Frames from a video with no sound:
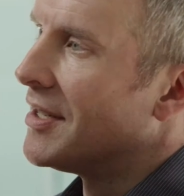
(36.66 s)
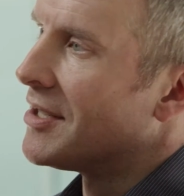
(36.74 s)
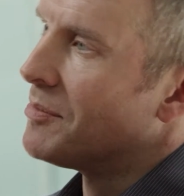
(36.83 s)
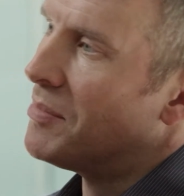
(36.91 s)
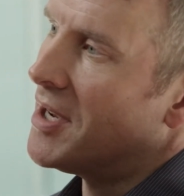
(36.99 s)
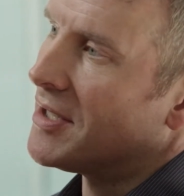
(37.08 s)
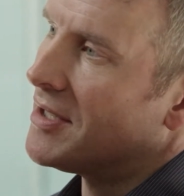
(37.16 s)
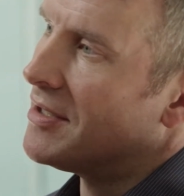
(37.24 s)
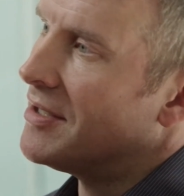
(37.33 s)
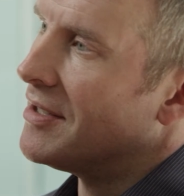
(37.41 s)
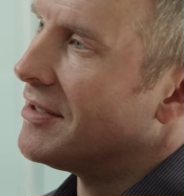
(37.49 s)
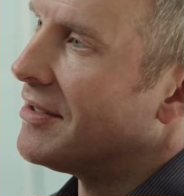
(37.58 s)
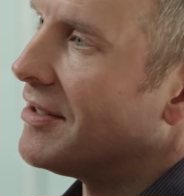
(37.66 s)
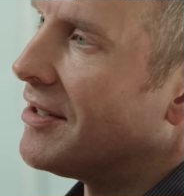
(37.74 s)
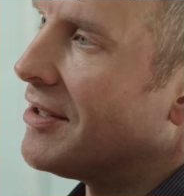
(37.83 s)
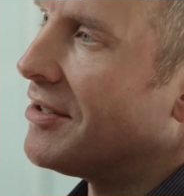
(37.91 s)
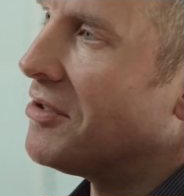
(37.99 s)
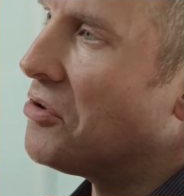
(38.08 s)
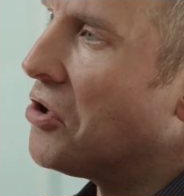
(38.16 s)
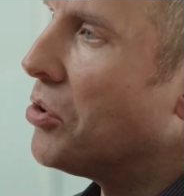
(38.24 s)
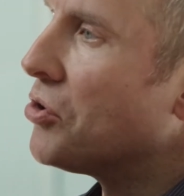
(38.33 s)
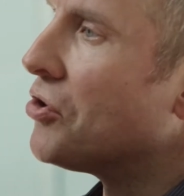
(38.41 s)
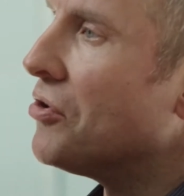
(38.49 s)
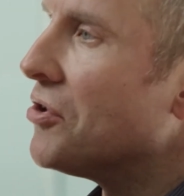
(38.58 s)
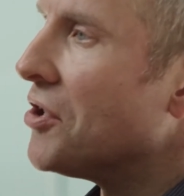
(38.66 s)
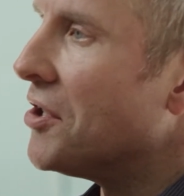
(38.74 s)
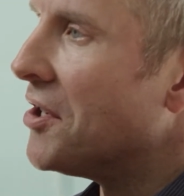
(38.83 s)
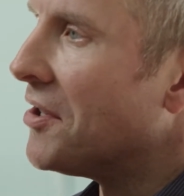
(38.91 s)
expected, and uh, there were oceans on